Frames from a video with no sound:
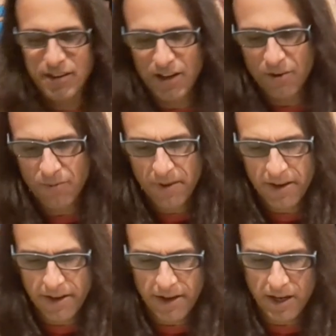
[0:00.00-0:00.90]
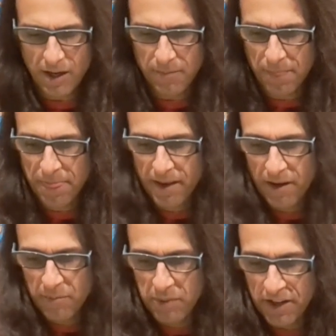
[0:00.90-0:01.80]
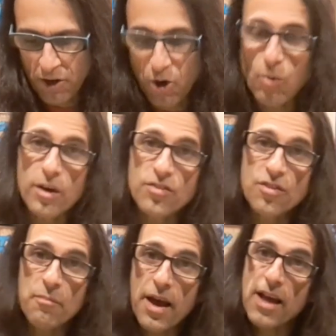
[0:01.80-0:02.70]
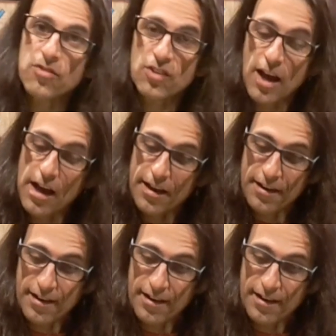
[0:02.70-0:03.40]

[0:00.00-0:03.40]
you know. But always the mascot.